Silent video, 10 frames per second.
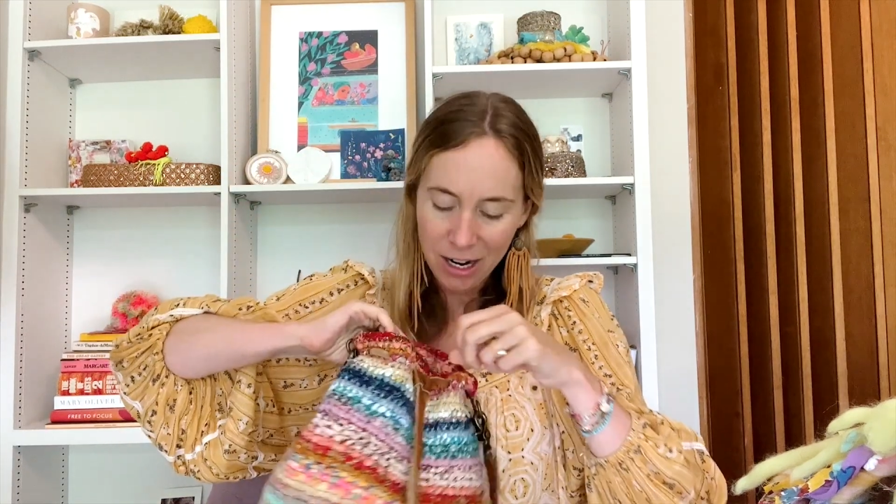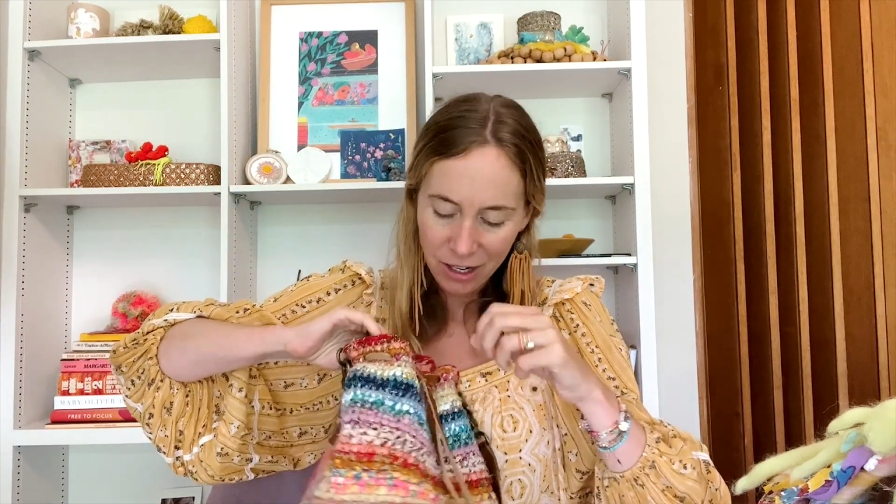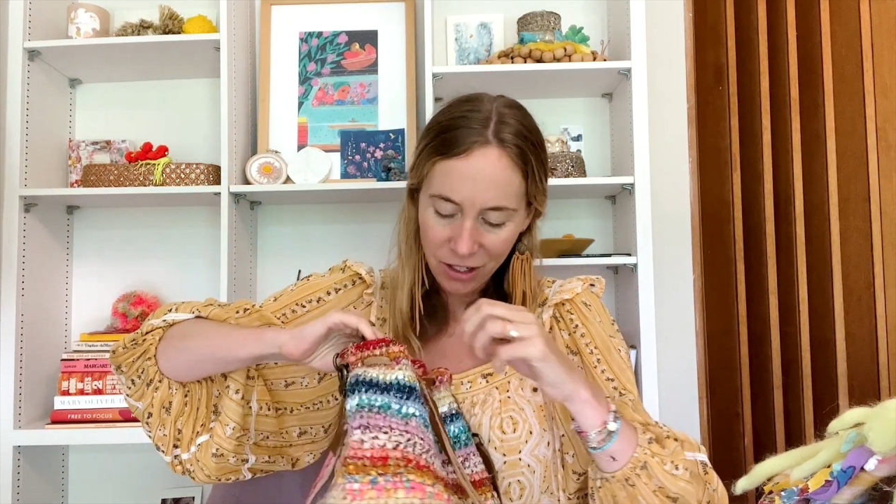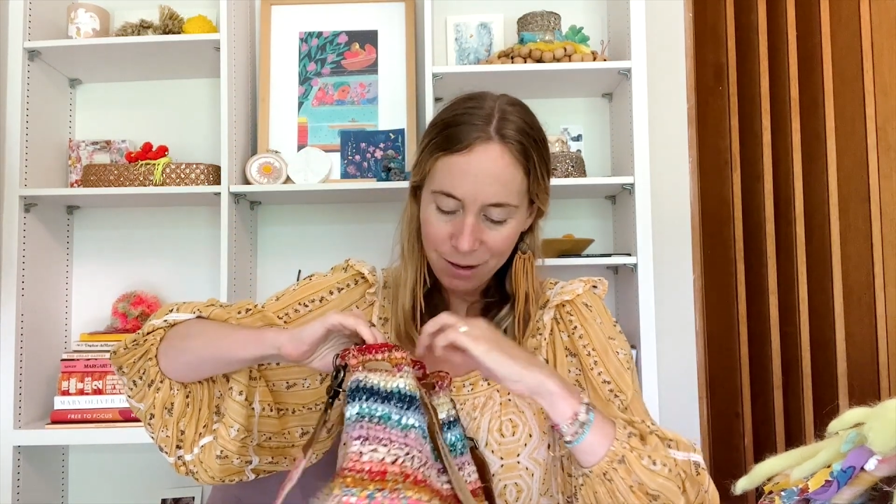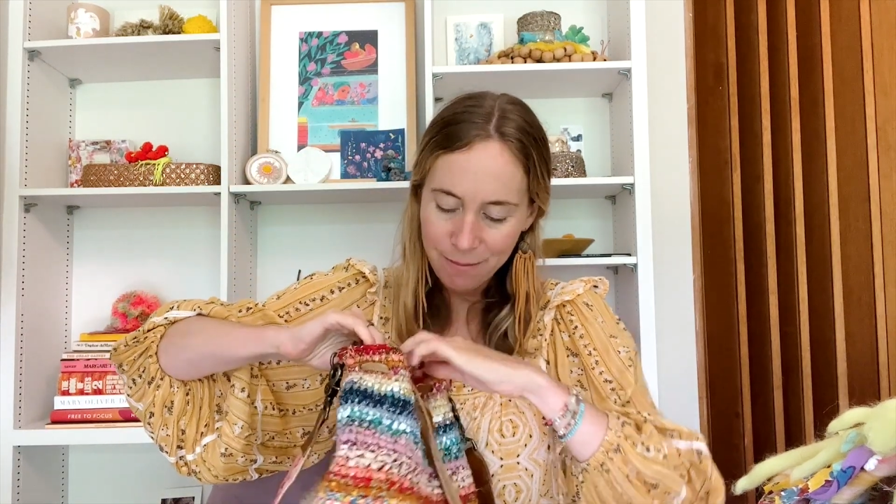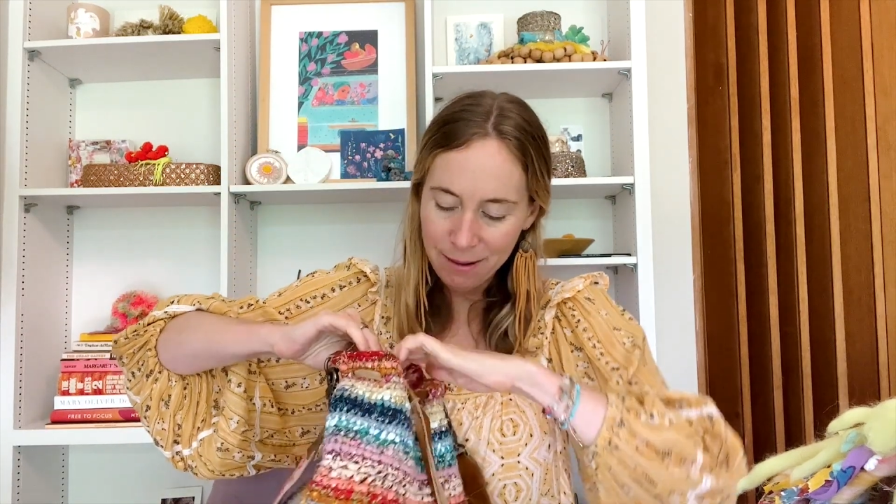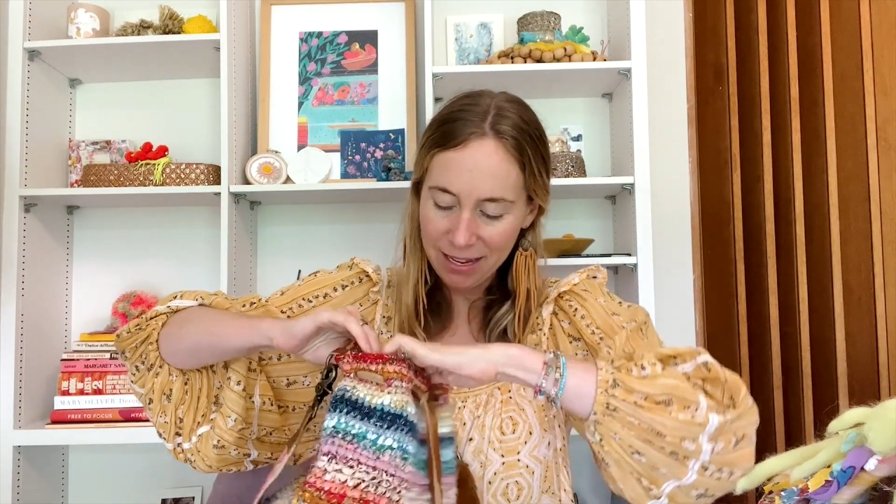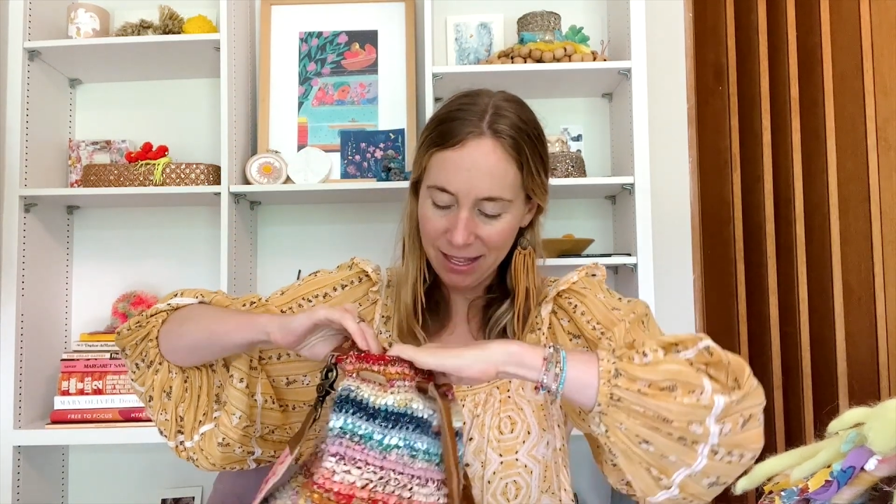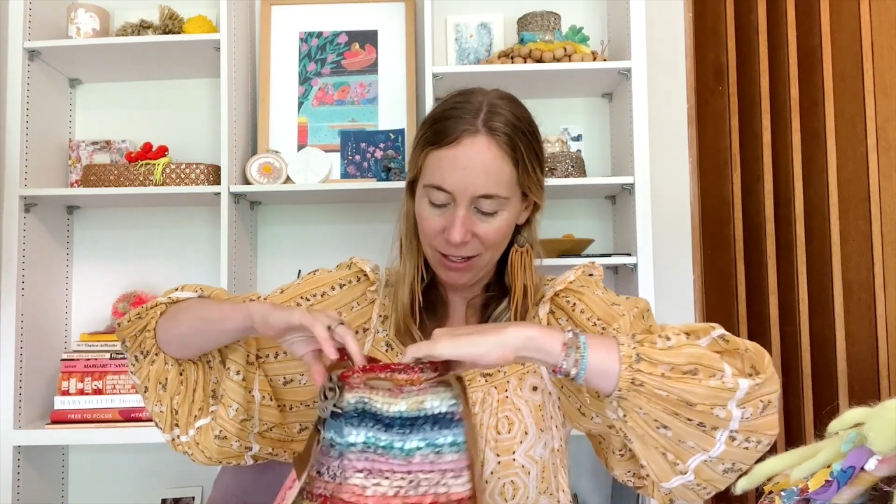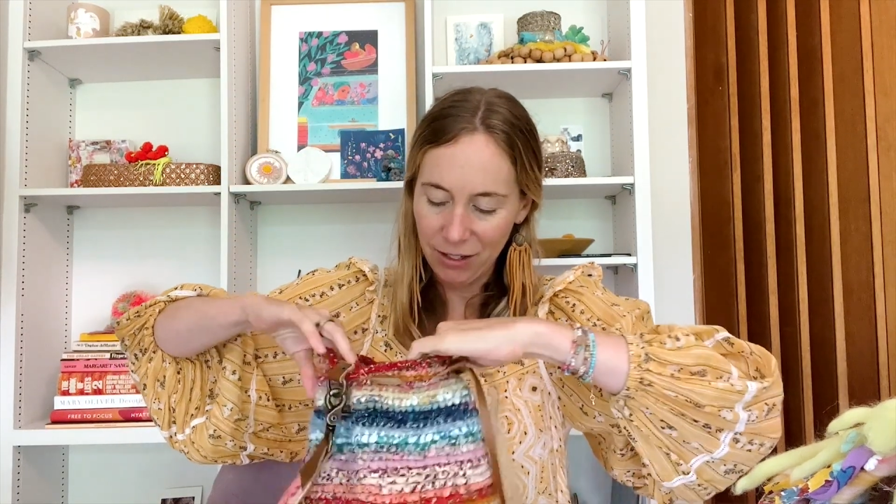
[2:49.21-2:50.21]
She made
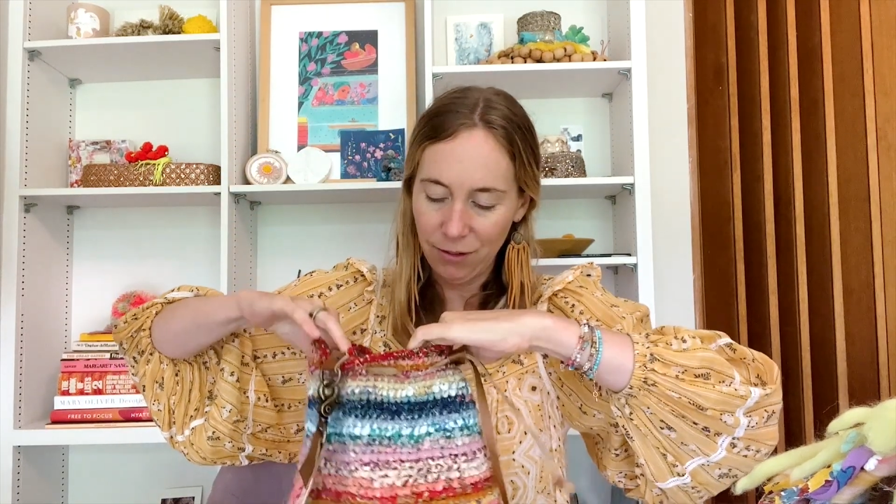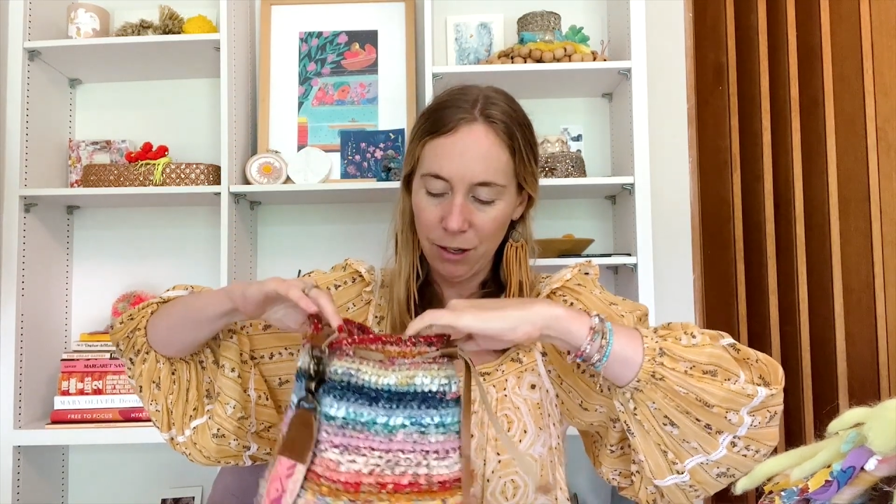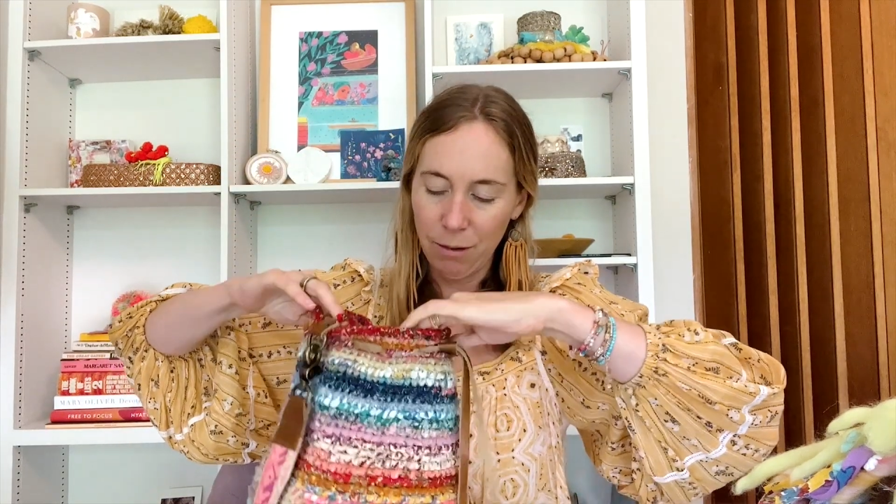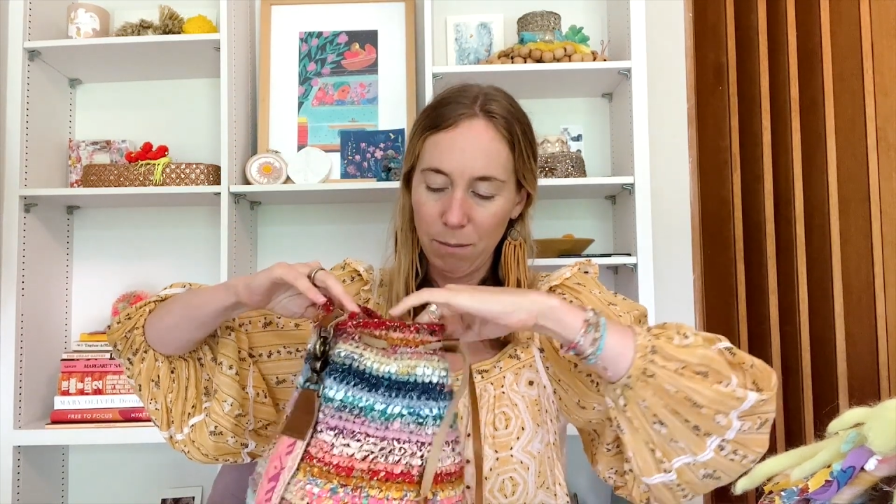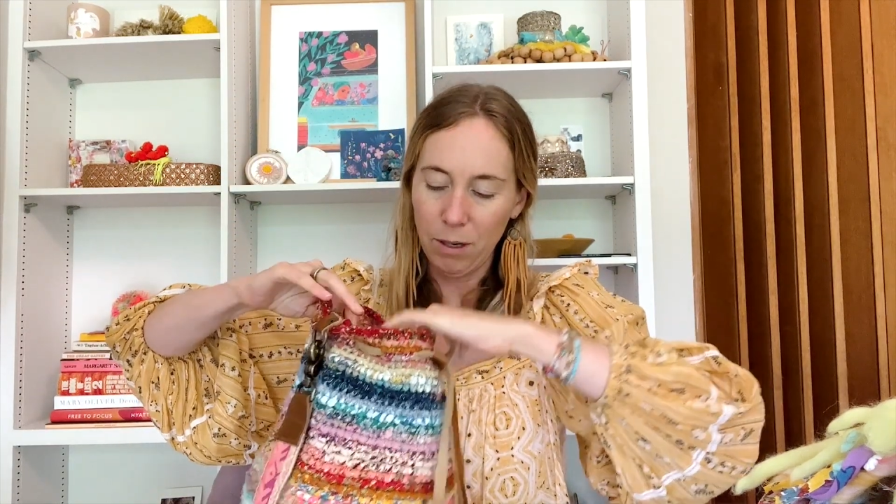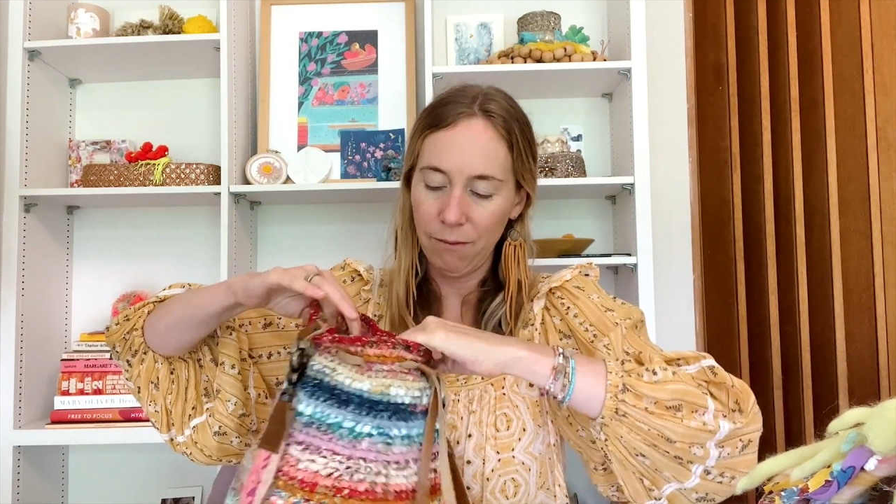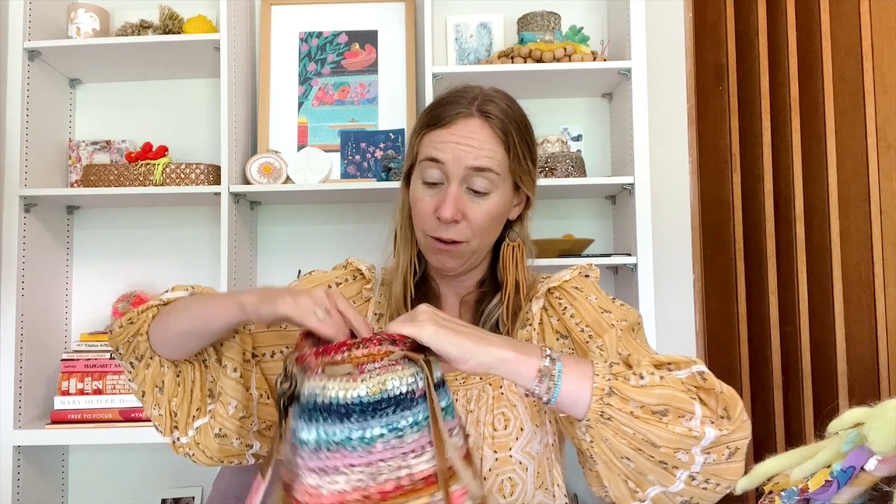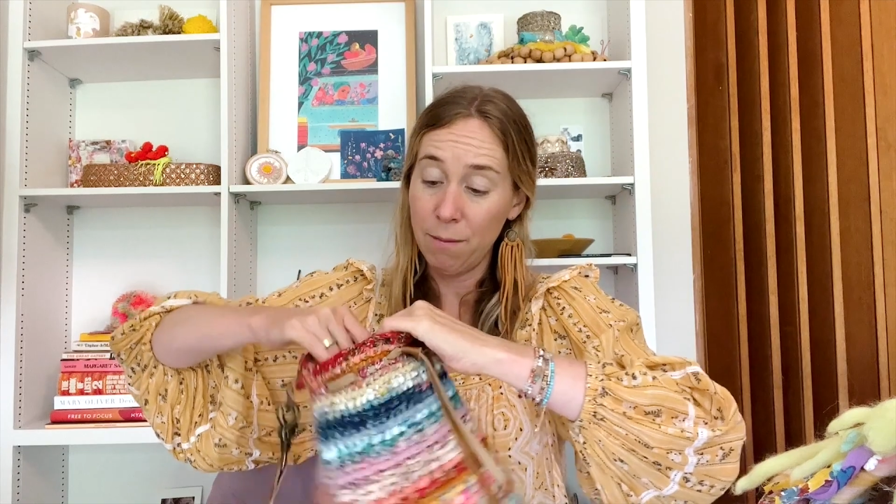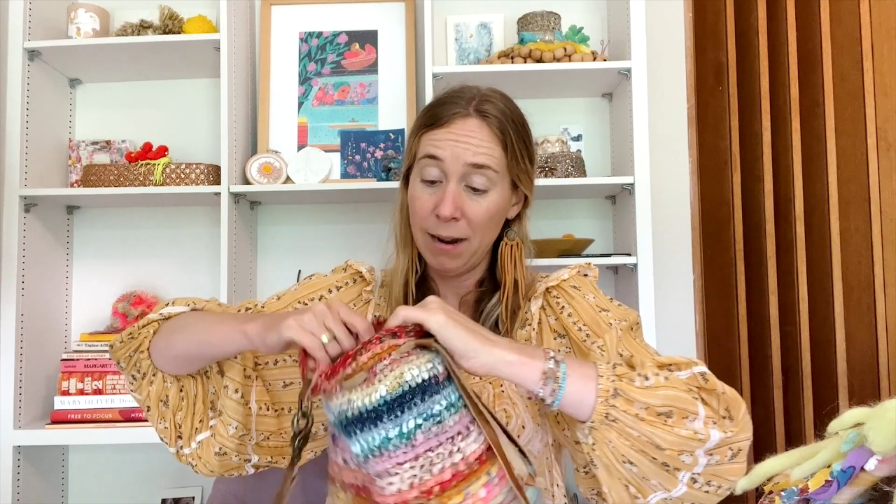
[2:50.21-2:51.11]
me this for